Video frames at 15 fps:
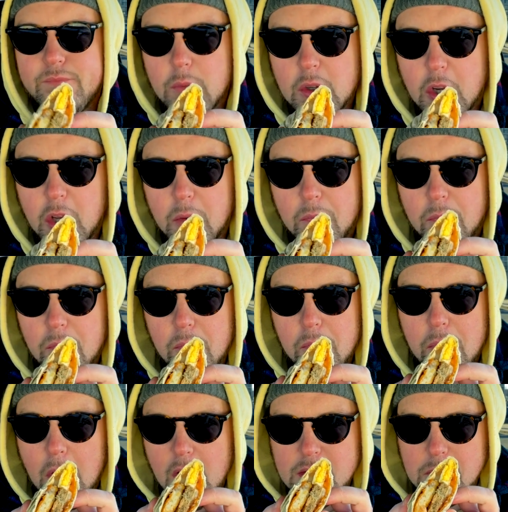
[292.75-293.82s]
could
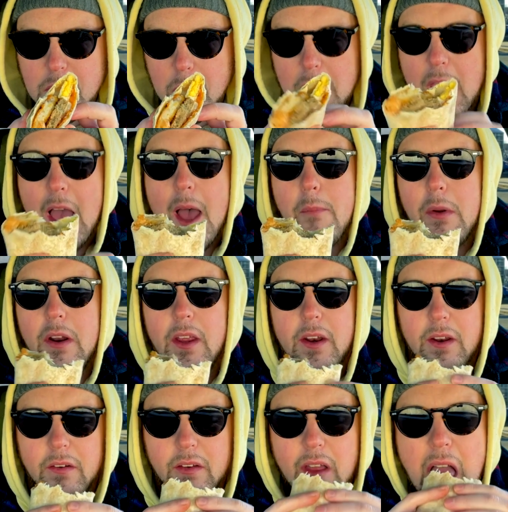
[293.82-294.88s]
possibly be happening,
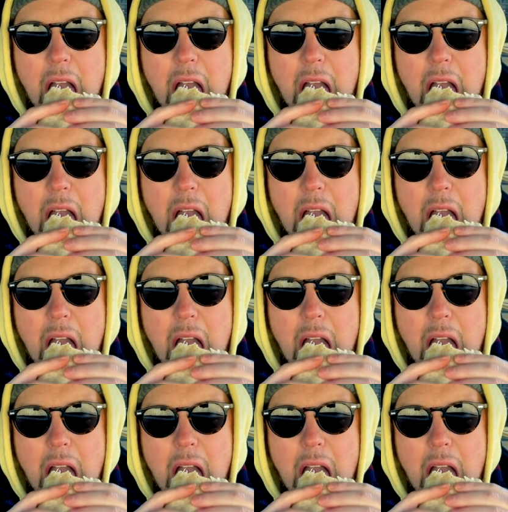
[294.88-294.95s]
and